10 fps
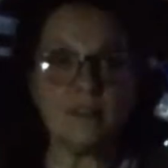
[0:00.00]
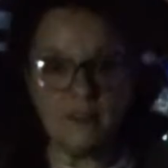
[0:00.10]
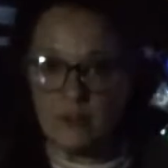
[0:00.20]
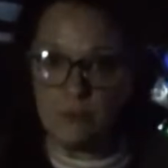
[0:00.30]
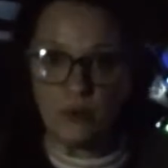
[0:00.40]

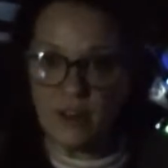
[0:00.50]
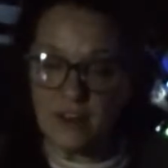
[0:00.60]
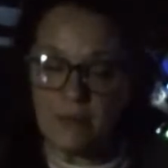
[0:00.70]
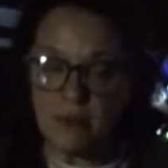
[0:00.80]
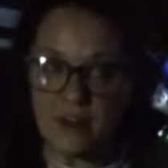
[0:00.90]
either put it
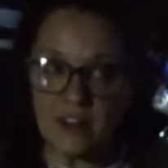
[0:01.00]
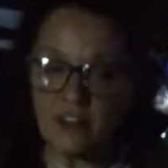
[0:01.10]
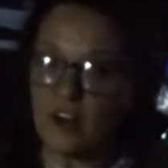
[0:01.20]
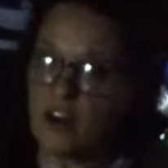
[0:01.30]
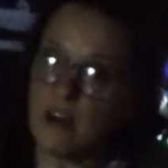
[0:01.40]
on a bun at
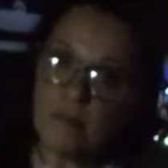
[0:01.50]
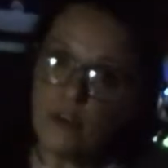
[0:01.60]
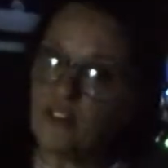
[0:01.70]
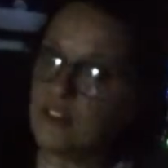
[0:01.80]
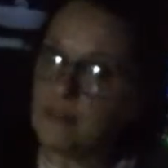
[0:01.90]
top
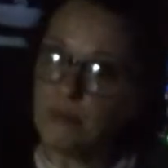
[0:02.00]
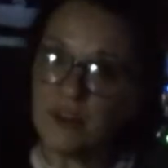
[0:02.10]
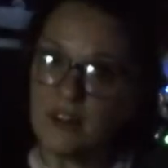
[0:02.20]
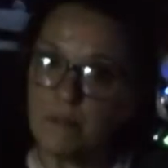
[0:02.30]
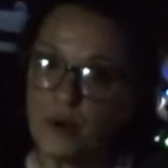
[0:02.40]
or just put it
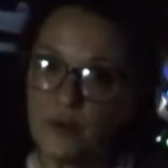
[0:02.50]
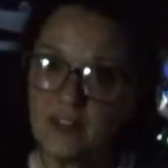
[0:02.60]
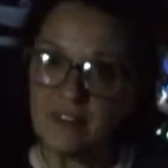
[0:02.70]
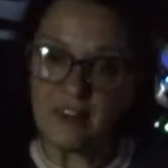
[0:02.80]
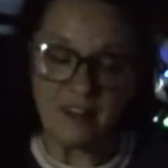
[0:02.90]
in a
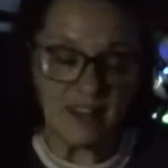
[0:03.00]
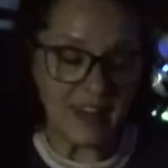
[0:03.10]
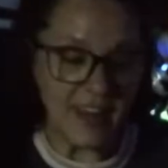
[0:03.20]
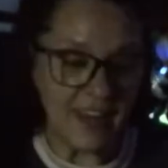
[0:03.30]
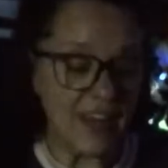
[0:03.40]
ponytail and let
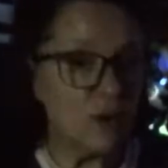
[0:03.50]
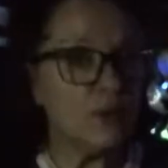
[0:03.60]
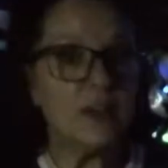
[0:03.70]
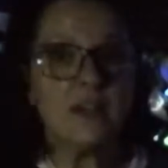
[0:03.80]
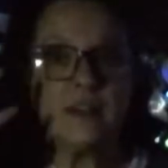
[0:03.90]
it hang
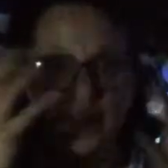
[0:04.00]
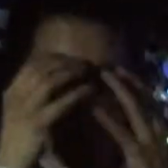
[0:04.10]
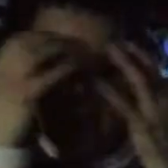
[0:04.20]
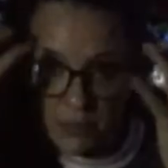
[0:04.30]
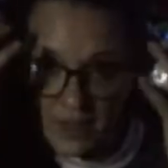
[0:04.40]
out.
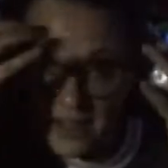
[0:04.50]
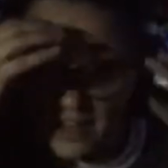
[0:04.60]
But it